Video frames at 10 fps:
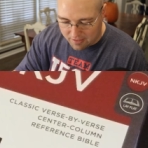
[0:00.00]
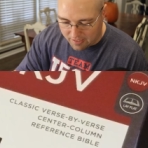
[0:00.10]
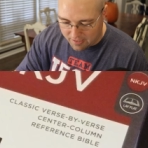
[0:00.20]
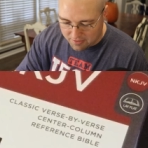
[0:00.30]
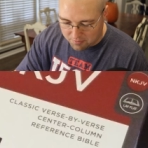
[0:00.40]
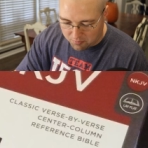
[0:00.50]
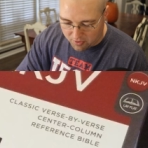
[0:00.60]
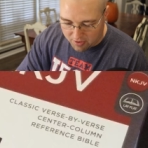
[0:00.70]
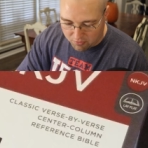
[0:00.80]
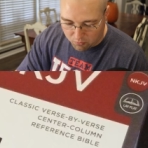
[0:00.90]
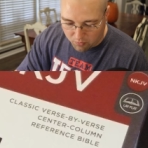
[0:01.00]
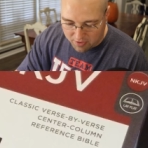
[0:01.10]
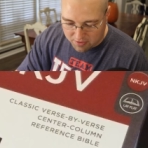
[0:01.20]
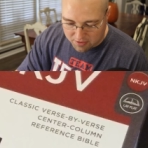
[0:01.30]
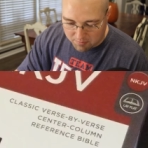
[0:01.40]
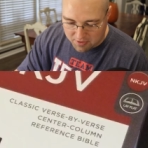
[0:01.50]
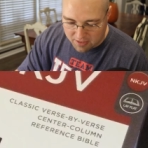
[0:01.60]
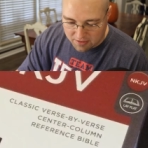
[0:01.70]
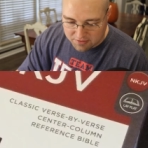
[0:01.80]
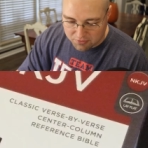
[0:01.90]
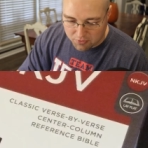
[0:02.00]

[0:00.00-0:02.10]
and the brown with thumb indexing